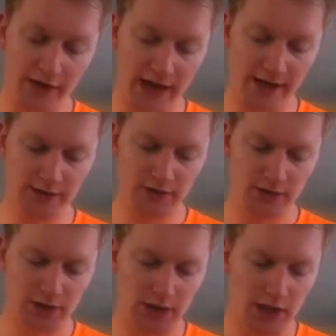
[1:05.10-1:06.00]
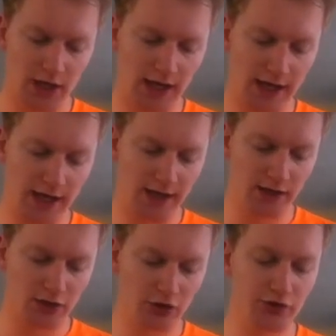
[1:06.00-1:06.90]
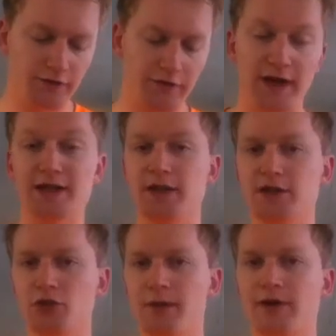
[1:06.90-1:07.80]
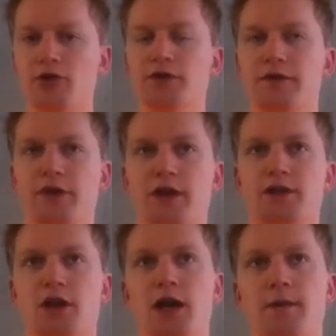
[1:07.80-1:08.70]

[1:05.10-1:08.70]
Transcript: other hand, gluten-free. Let's talk about gluten first.